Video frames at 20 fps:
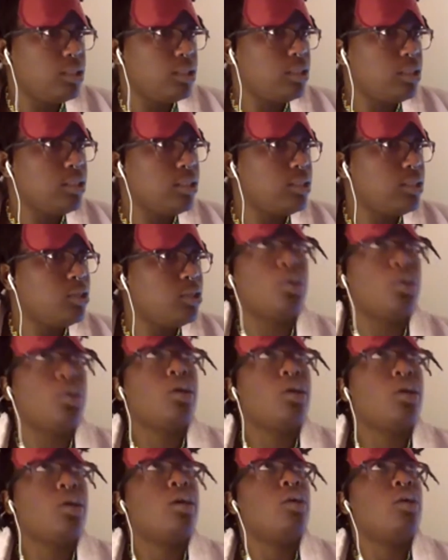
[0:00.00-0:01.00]
Rihanna
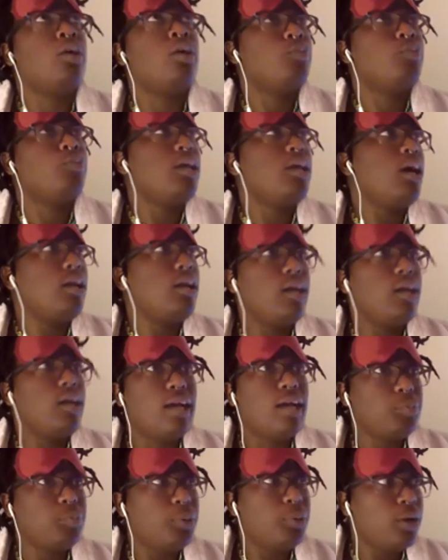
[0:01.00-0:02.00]
hasn't put out an album
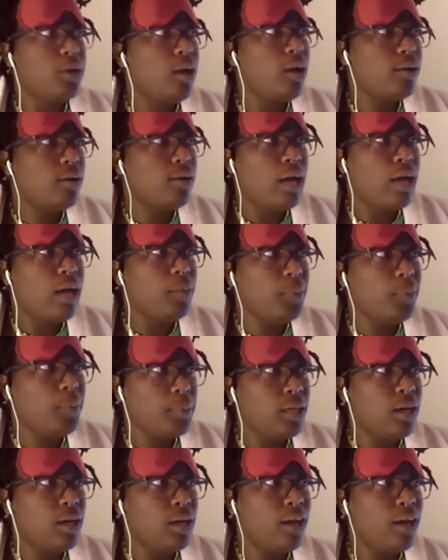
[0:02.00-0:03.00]
in God knows what,
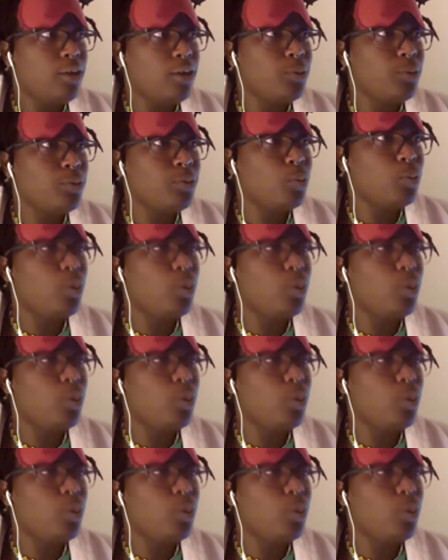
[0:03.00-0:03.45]
and every